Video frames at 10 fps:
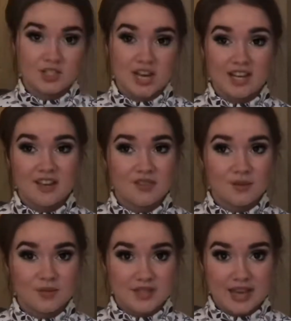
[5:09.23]
Checking
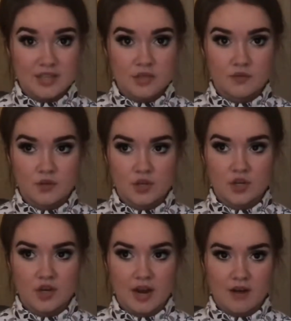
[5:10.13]
those sites for
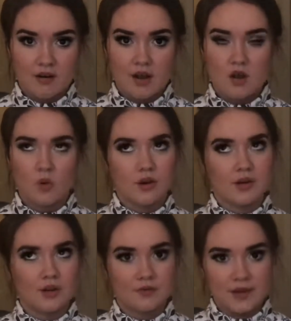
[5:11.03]
your area or
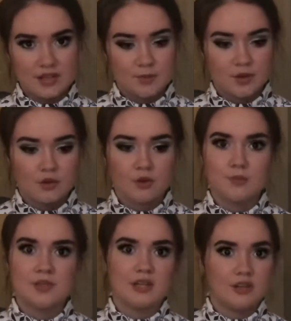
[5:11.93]
your Facebook
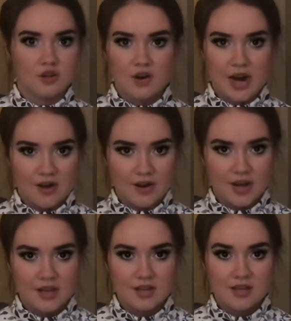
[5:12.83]
groups in your area